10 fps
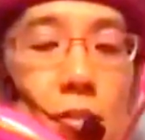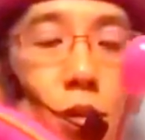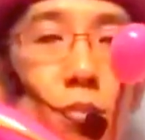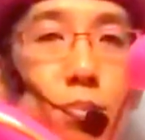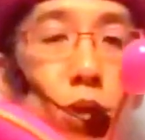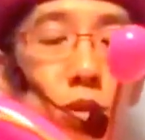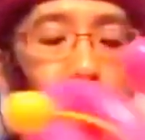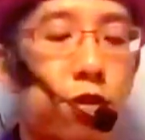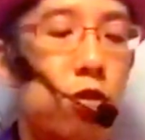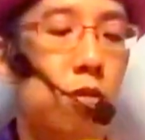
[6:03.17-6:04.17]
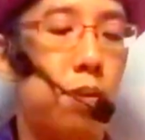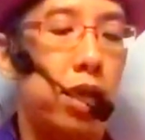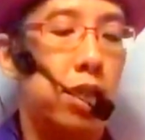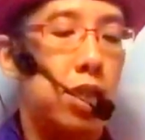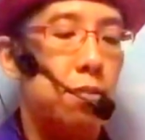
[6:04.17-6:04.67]
more beautiful
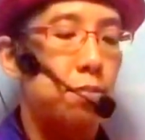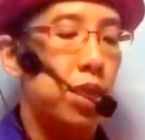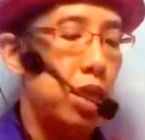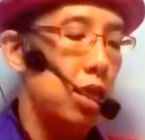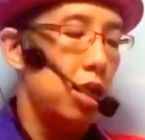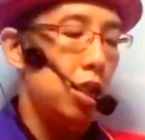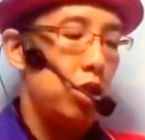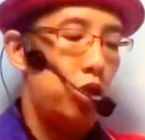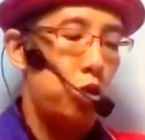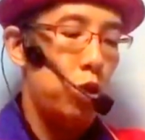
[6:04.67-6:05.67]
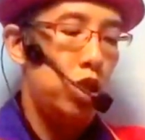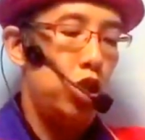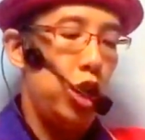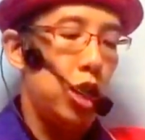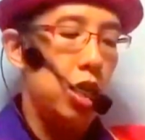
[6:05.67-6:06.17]
by simply
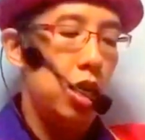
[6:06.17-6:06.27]
switching